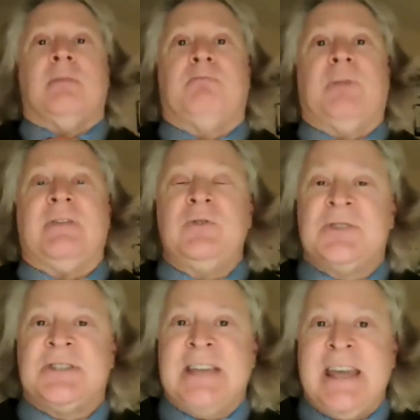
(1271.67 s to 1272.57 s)
But if you
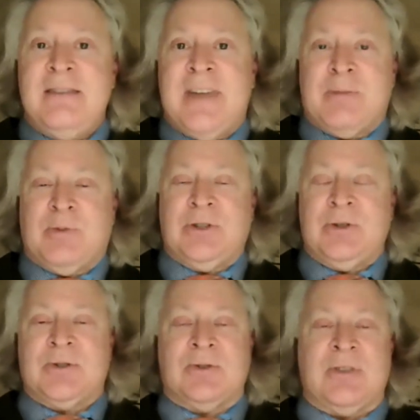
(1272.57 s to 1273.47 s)
save that
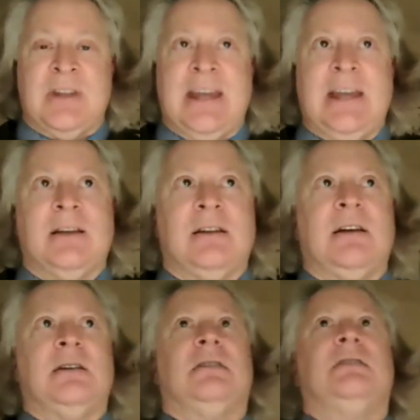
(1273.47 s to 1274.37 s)
producer the
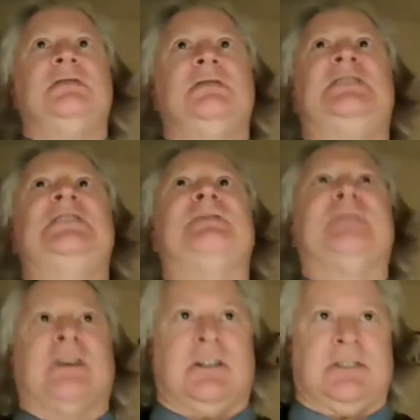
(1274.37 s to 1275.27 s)

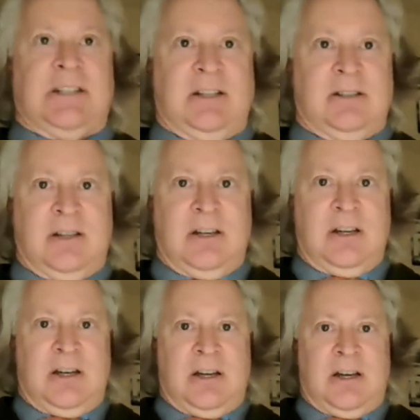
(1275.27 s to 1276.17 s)
difficulty
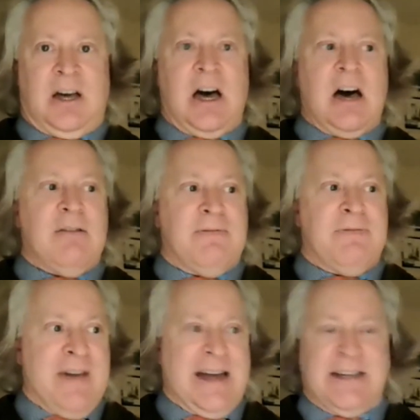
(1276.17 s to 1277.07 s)
of
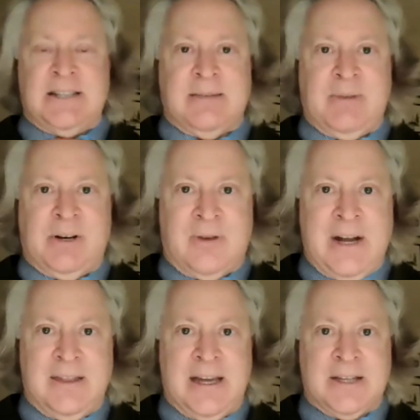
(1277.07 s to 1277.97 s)
finding somebody to
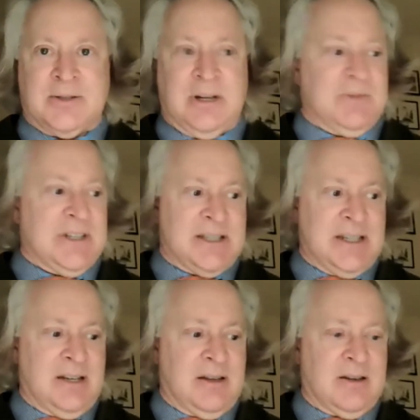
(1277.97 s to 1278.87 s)
write that script, let's
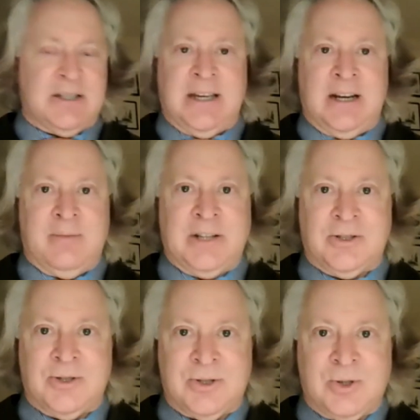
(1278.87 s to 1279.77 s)
say they're excited
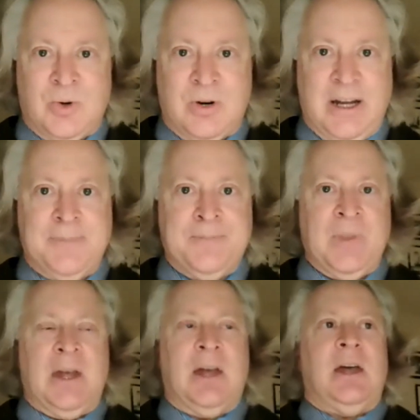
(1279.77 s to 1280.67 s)
about your story,
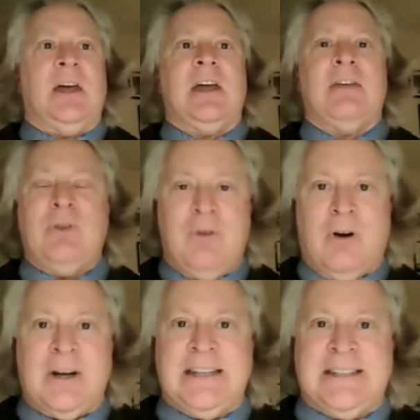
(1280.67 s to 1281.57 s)
if you've
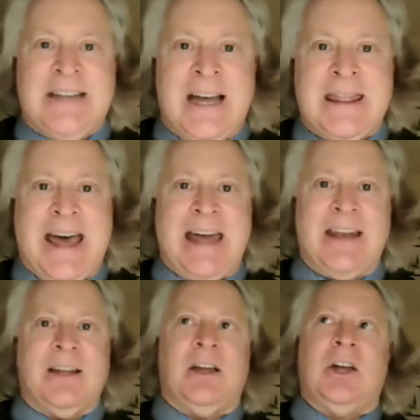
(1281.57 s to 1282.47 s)
already done that,
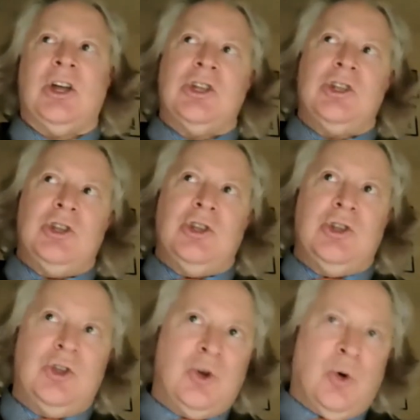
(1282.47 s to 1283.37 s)

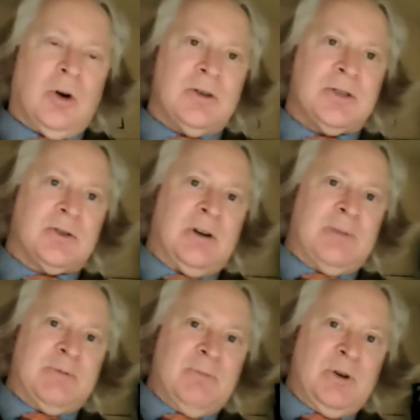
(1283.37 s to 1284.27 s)
your
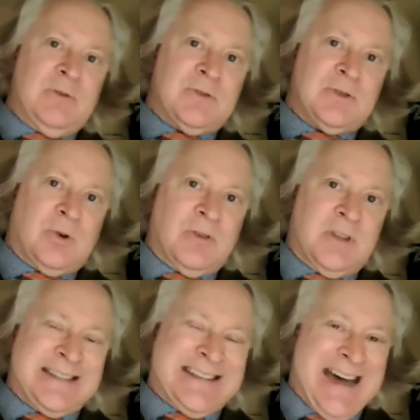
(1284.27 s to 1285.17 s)
script moves toward
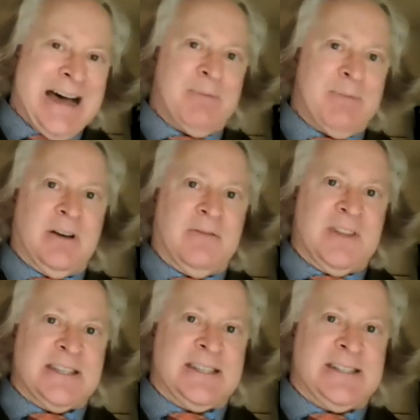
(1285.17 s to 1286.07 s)
the top of
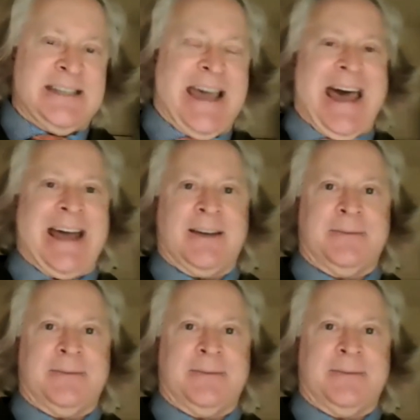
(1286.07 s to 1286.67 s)
the stack.